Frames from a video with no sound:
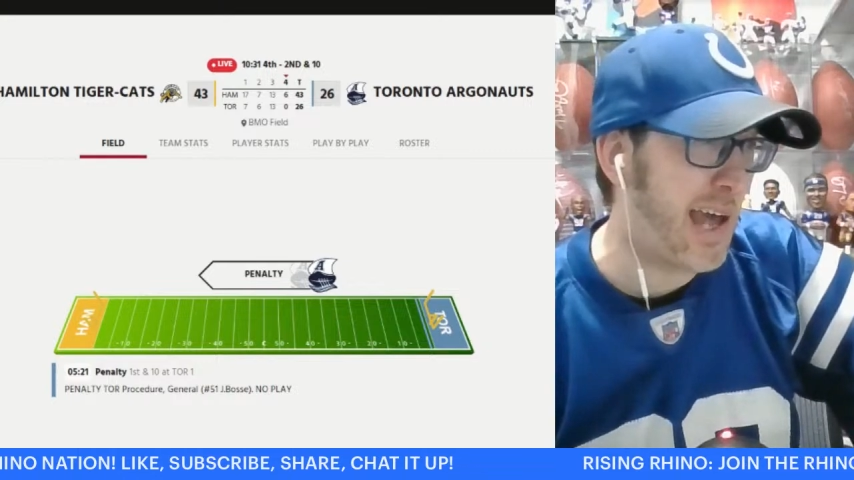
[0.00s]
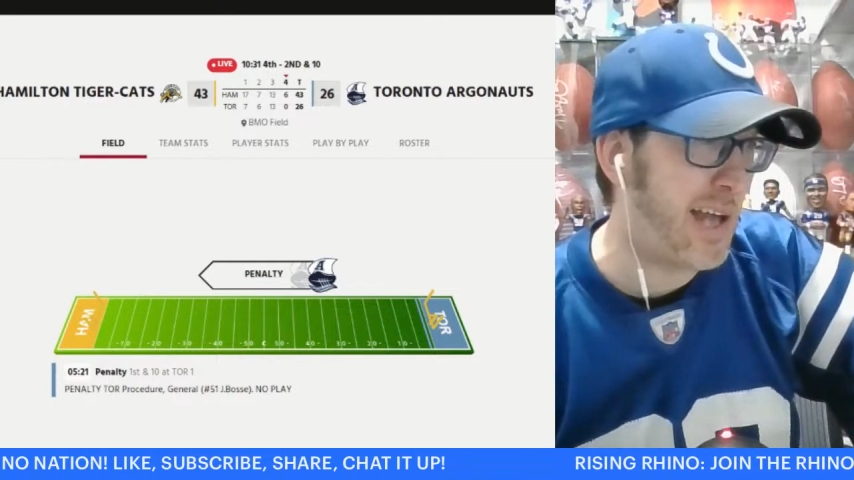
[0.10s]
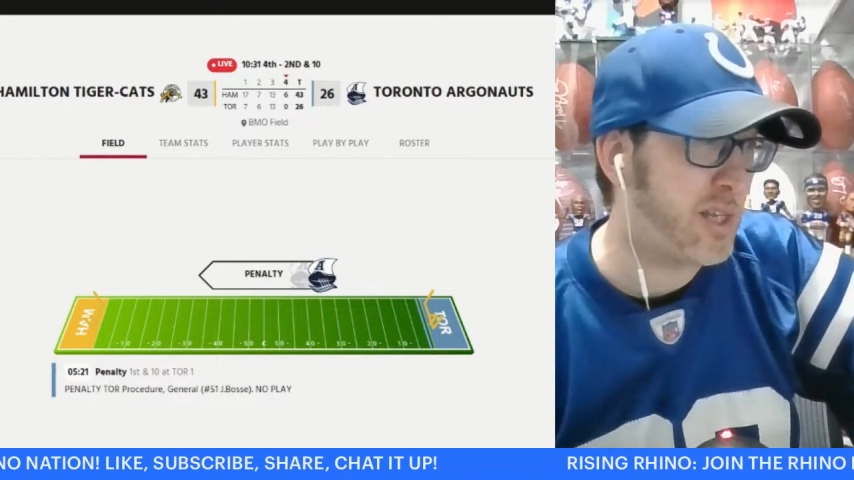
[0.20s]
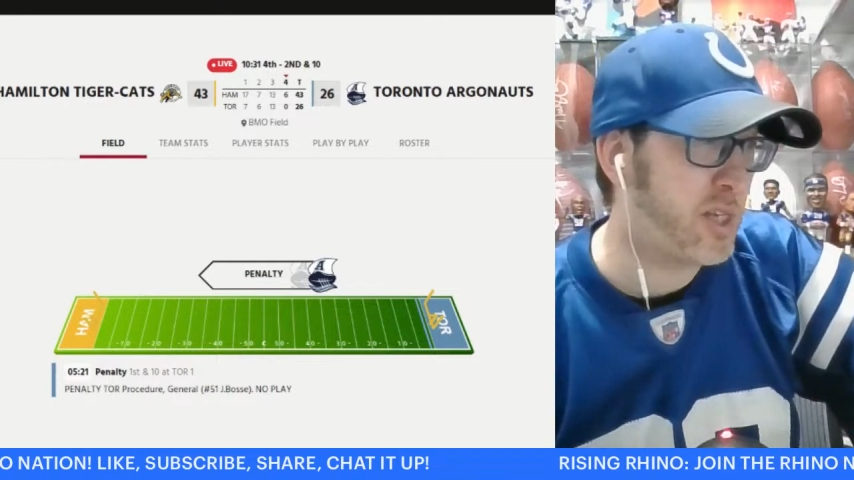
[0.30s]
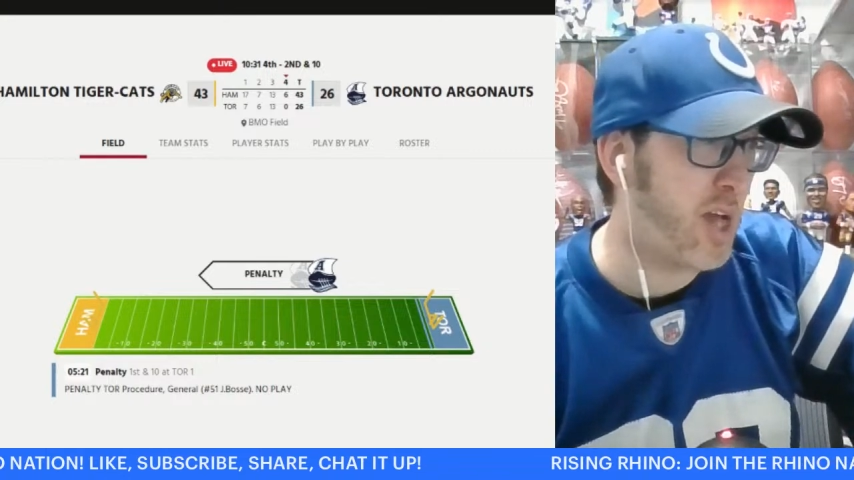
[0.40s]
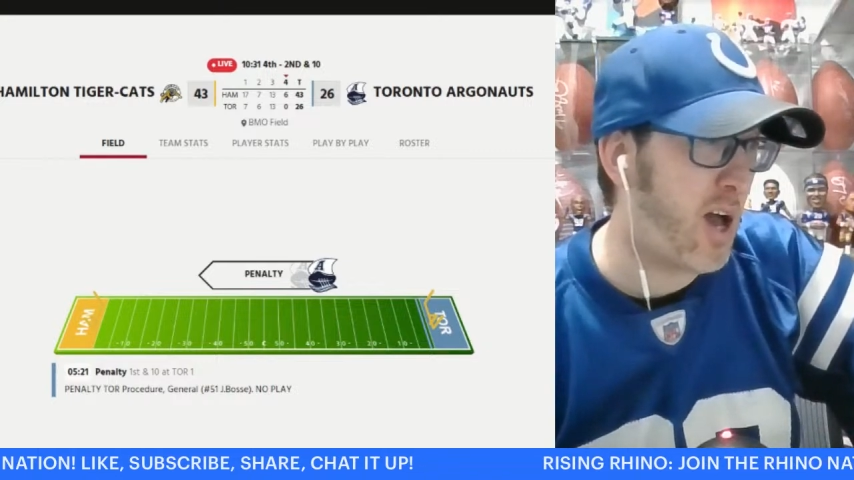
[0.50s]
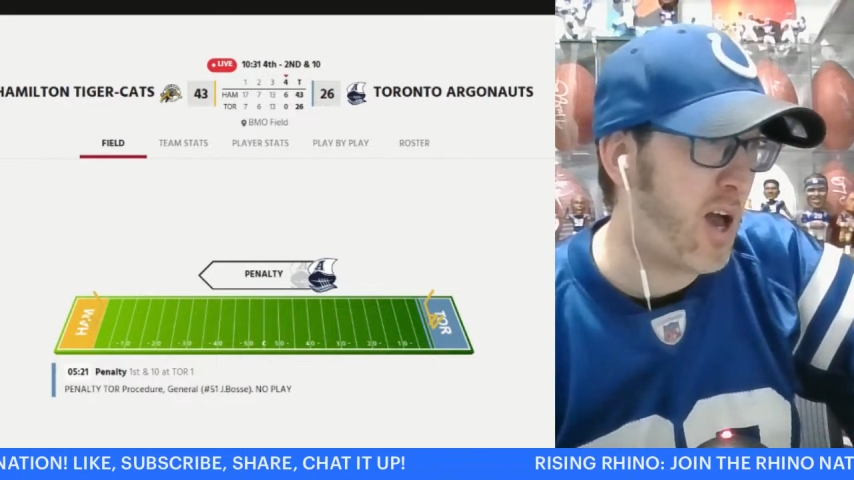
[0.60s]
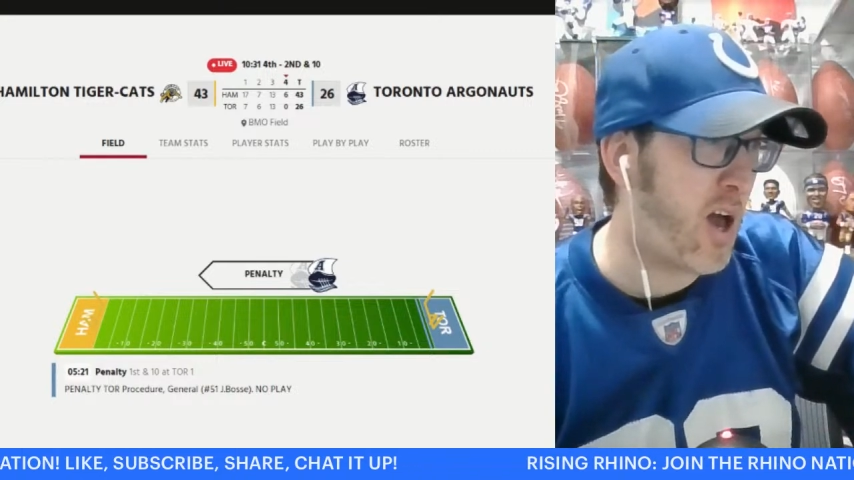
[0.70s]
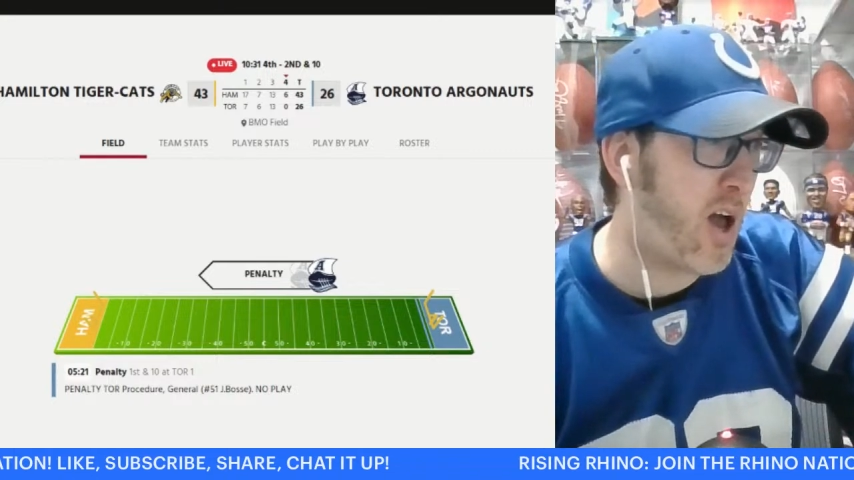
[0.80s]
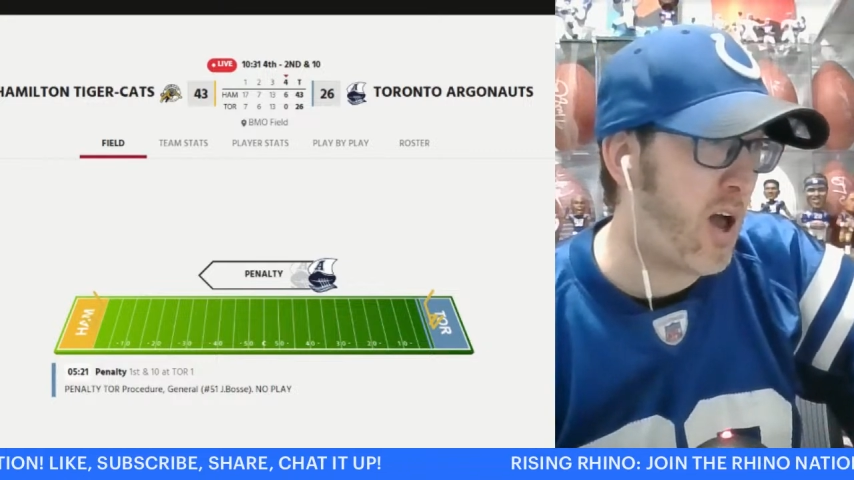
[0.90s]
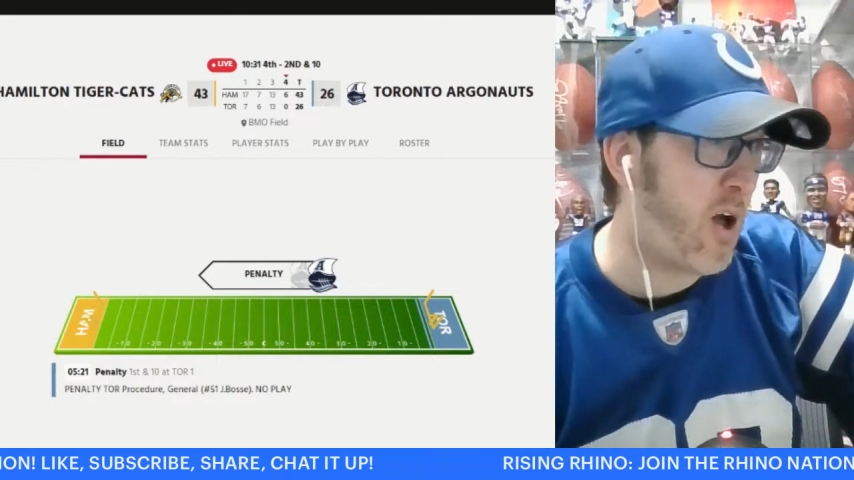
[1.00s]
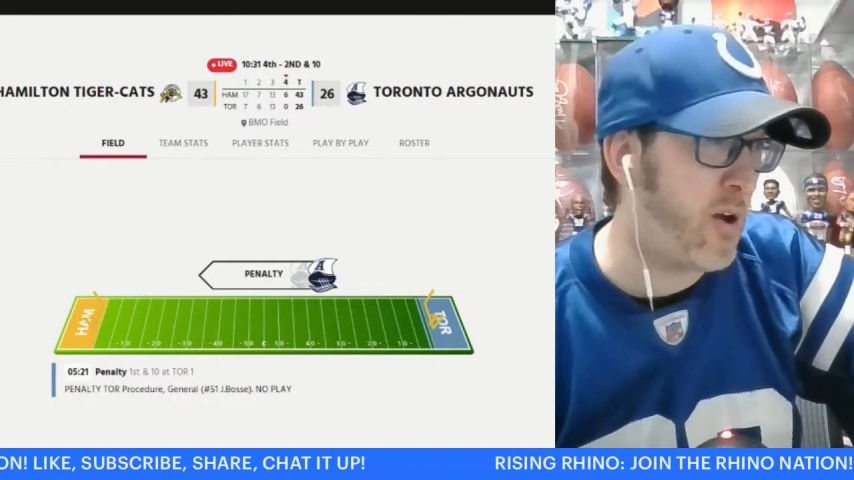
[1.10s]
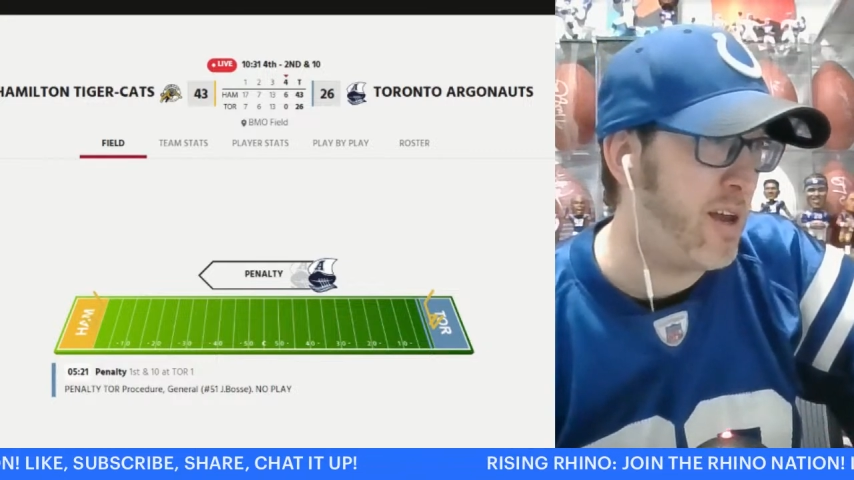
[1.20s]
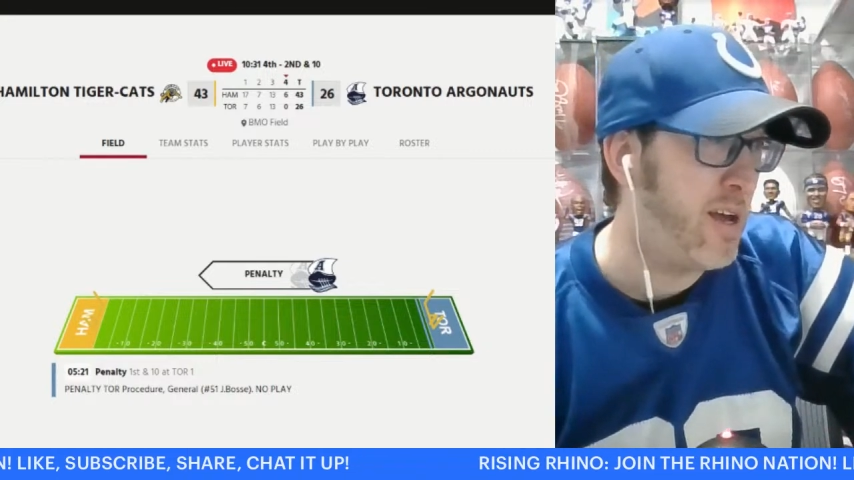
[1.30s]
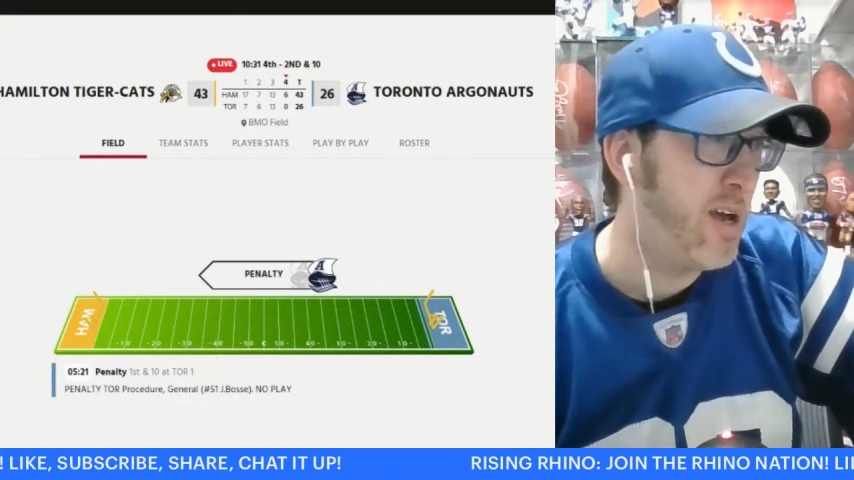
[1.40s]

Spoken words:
end zone.